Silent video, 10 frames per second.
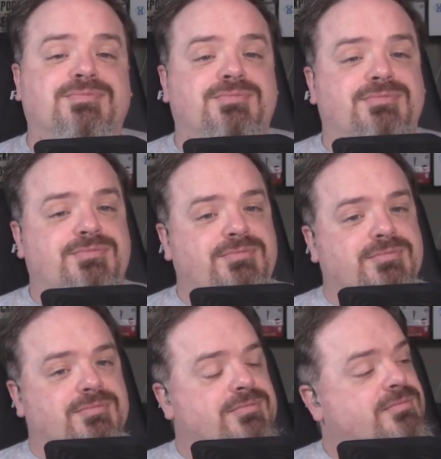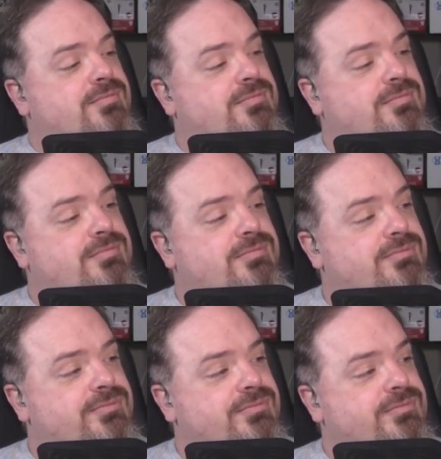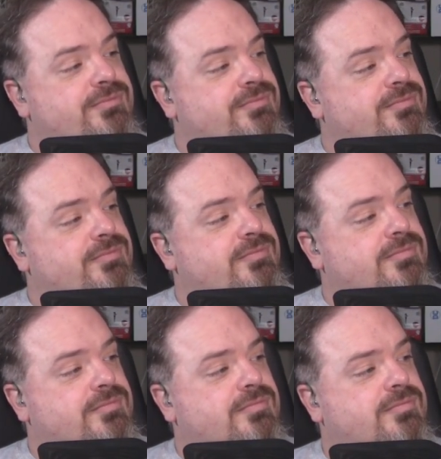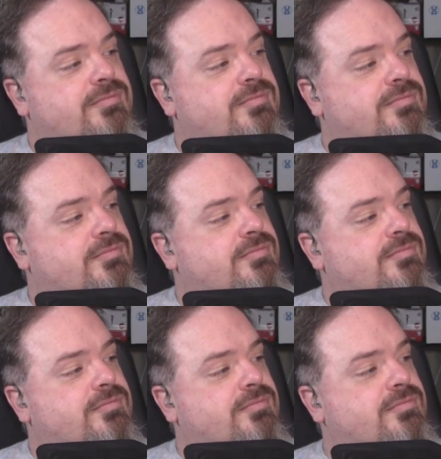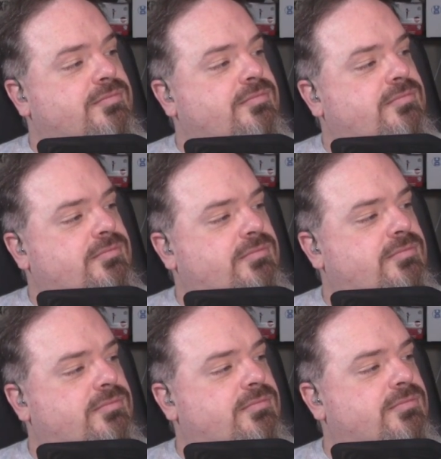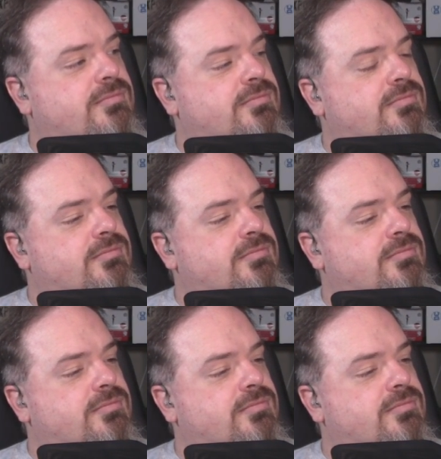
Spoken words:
(silent)